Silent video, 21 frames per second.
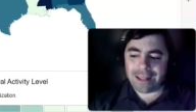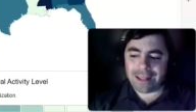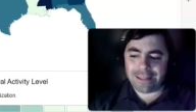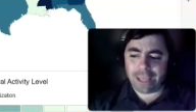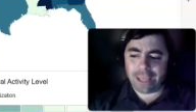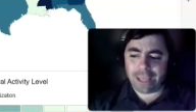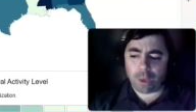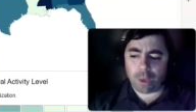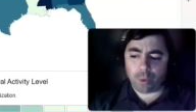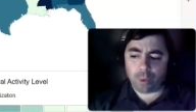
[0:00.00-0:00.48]

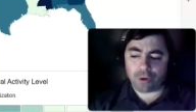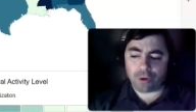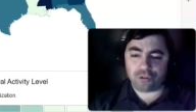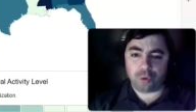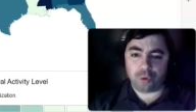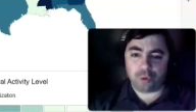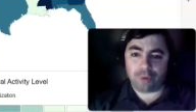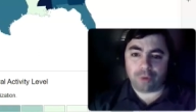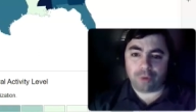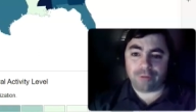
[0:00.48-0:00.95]
Delaware is
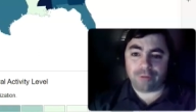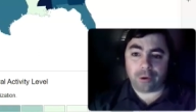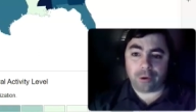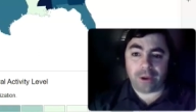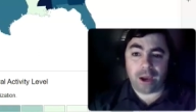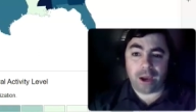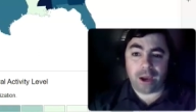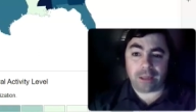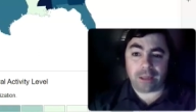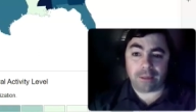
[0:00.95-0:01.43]
still at
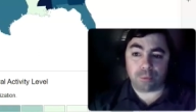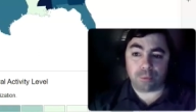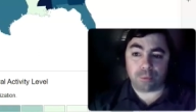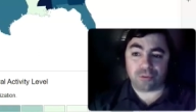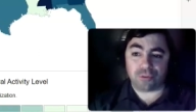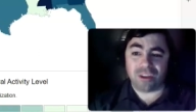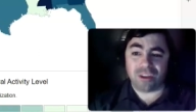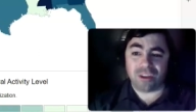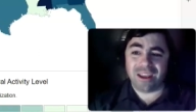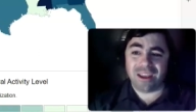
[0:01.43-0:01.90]
very high
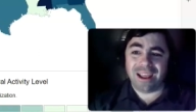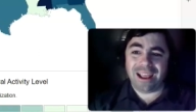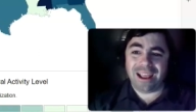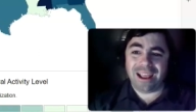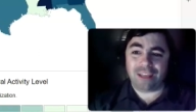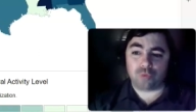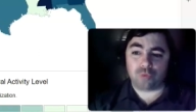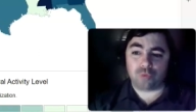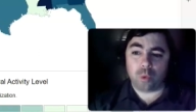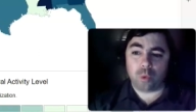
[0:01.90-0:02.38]
levels
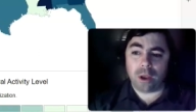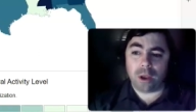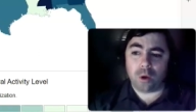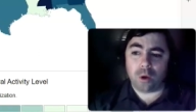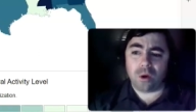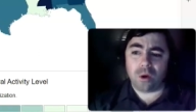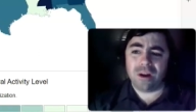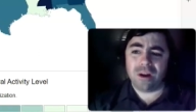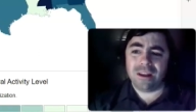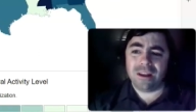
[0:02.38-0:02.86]
as
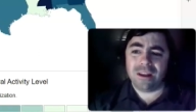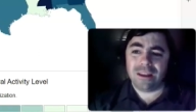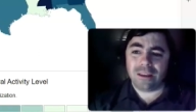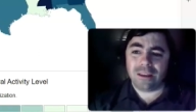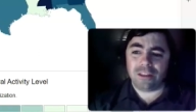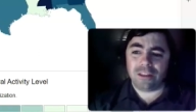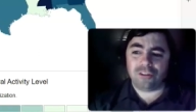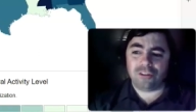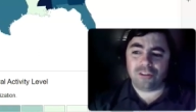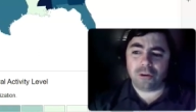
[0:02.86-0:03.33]
well.
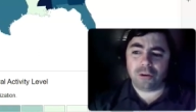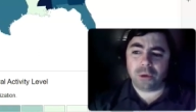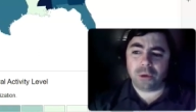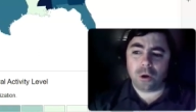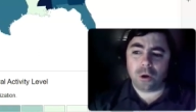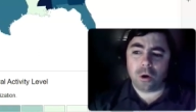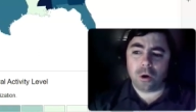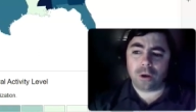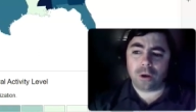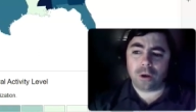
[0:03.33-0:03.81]
Continuing
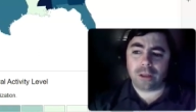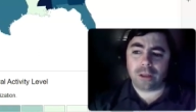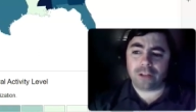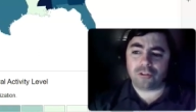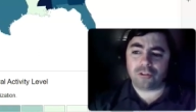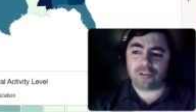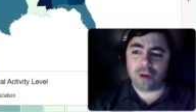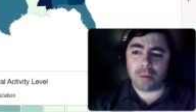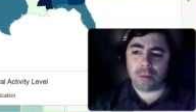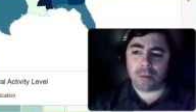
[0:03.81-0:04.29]
on,
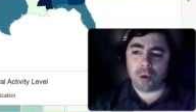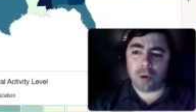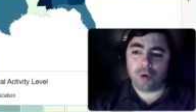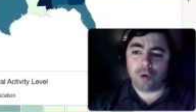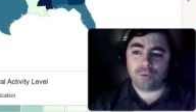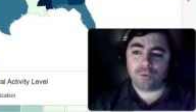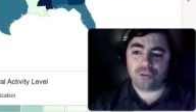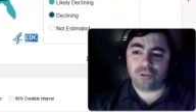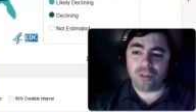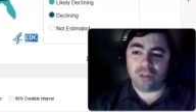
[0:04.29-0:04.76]
let's come
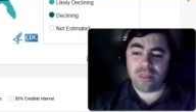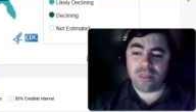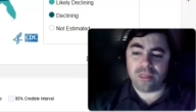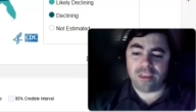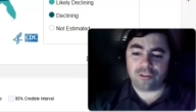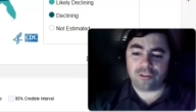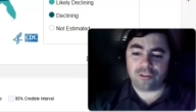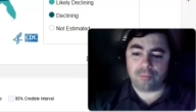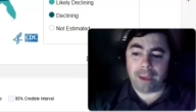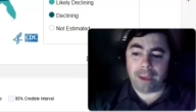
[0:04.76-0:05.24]
over to
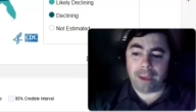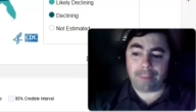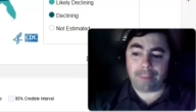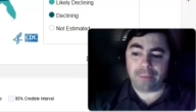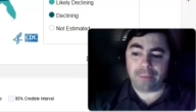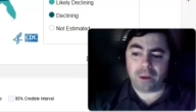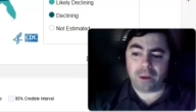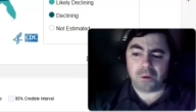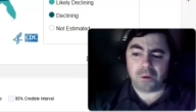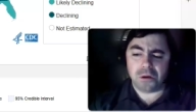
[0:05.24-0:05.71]
this
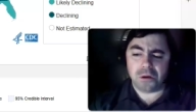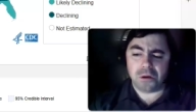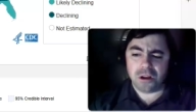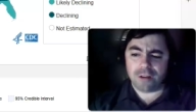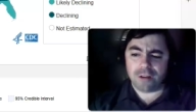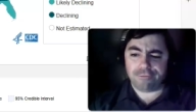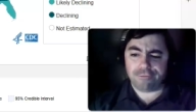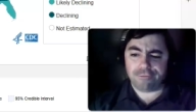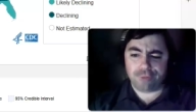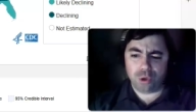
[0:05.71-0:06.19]
map now.
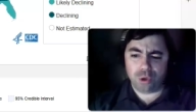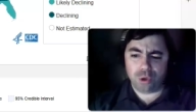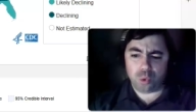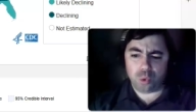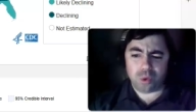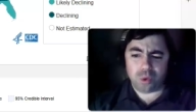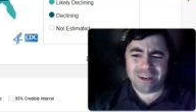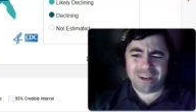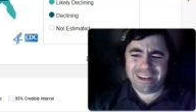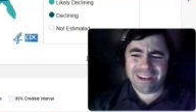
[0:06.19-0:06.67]

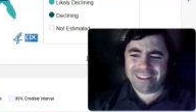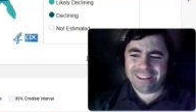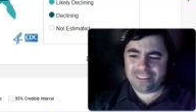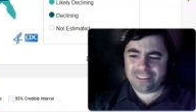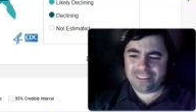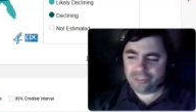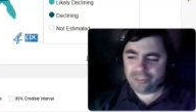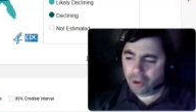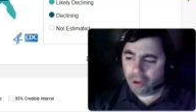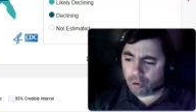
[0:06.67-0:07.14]
Flu. It's
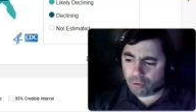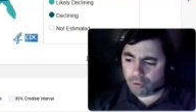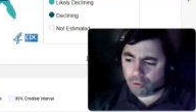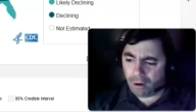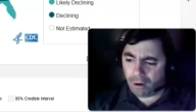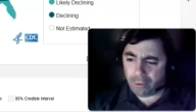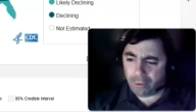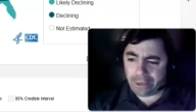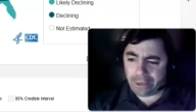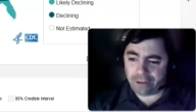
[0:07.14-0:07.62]
still
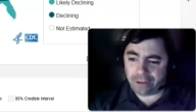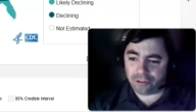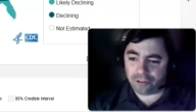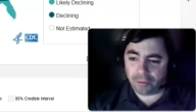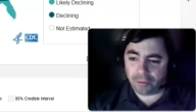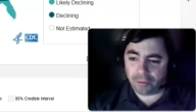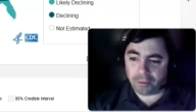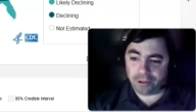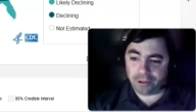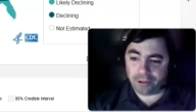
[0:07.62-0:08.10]
growing in
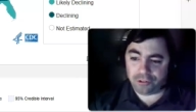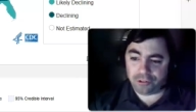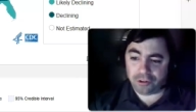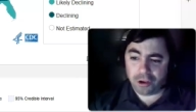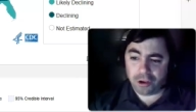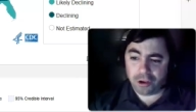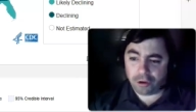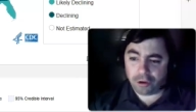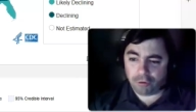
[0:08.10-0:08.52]
some places.